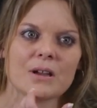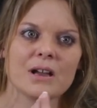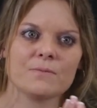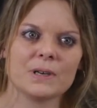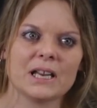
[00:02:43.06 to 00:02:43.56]

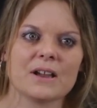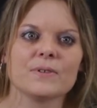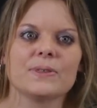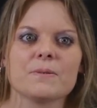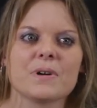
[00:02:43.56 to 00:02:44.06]
I wanted
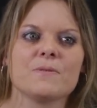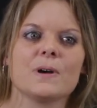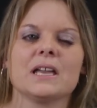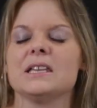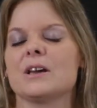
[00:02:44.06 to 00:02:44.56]
everything my
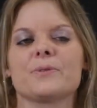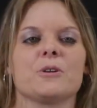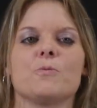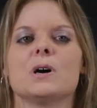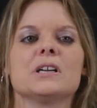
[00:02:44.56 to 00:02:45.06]
way, and
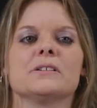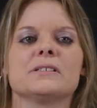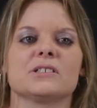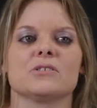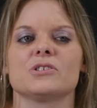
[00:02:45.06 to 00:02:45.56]
nothing
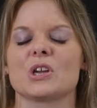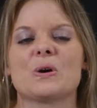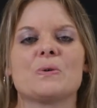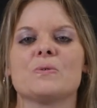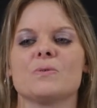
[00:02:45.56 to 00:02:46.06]
was.
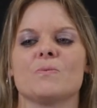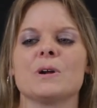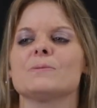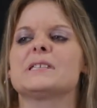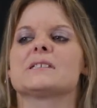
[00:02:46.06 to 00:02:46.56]
So
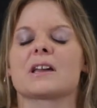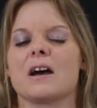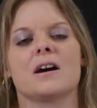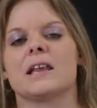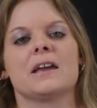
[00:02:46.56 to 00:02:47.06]
where was this
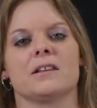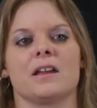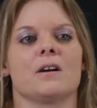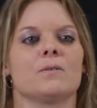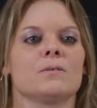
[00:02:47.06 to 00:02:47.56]
God at
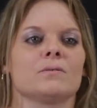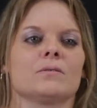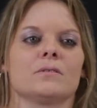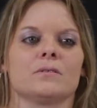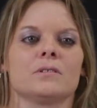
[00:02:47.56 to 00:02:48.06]
now?
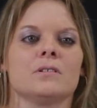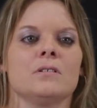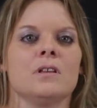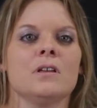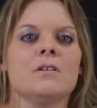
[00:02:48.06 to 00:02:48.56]

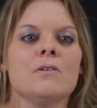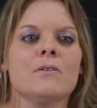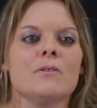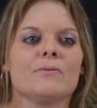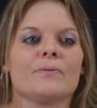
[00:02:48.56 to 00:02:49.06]

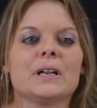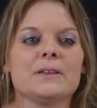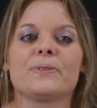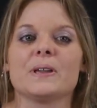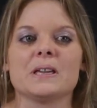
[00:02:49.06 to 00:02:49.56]

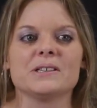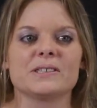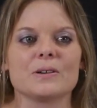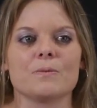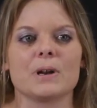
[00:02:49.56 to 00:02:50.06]
Funny thing is,
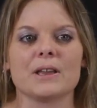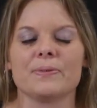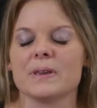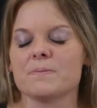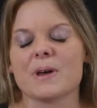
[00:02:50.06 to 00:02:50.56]
though, when I
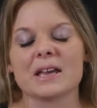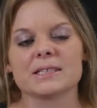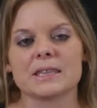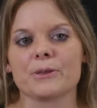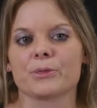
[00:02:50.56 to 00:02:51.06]
think back
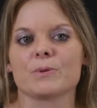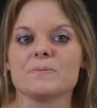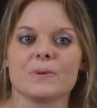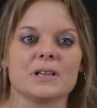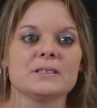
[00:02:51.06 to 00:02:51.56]
to the 3
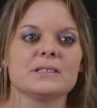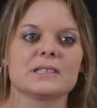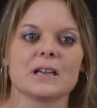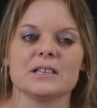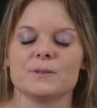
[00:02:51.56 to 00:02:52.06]

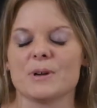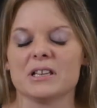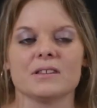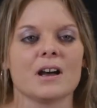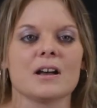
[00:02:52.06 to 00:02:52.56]
months I spent
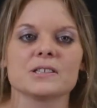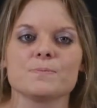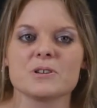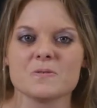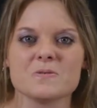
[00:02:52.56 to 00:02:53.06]
in the
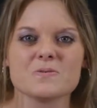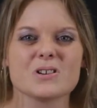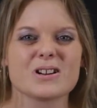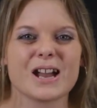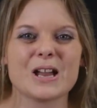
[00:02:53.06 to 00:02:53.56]
hospital,
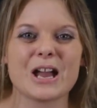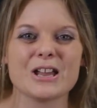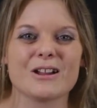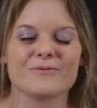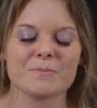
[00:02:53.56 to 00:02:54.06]

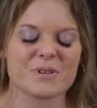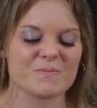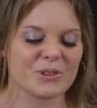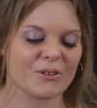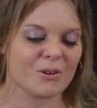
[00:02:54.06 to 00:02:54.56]
I
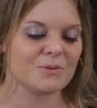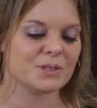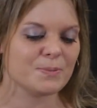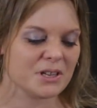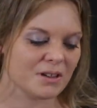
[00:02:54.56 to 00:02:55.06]
remember there
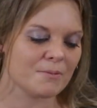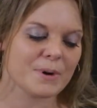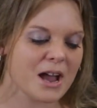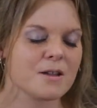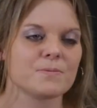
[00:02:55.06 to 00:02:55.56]
always being a
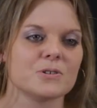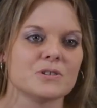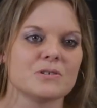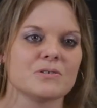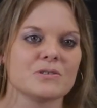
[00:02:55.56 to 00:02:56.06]

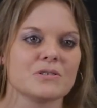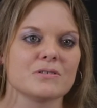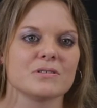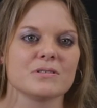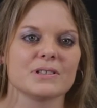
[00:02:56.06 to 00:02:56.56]
Bible
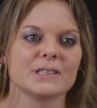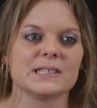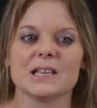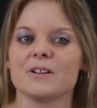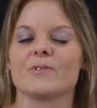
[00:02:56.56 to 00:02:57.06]

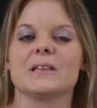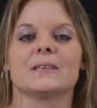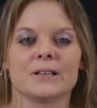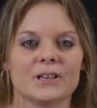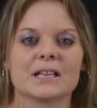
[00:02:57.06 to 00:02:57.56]
sitting right
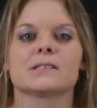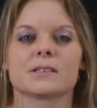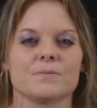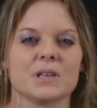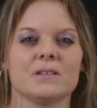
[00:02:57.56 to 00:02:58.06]
there next
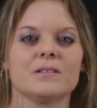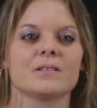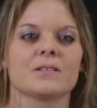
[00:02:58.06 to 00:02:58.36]
to me.